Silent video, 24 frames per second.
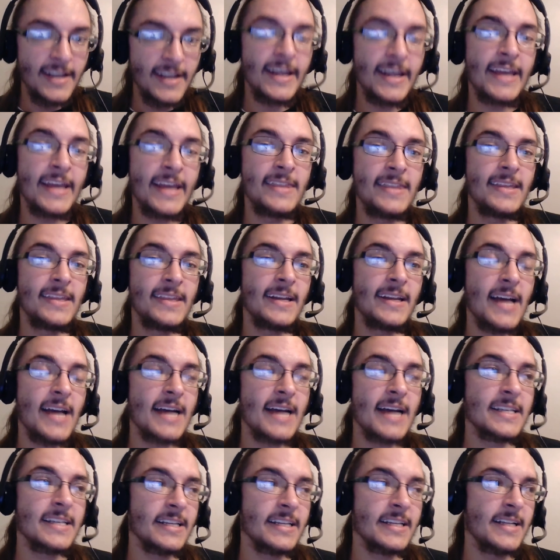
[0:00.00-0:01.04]
and that
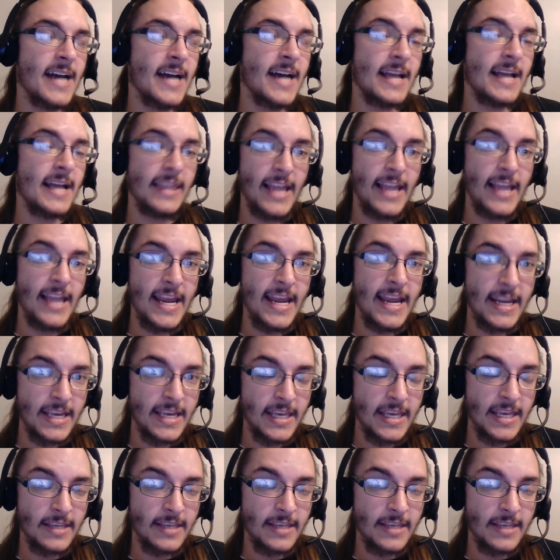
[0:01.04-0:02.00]
I did not like.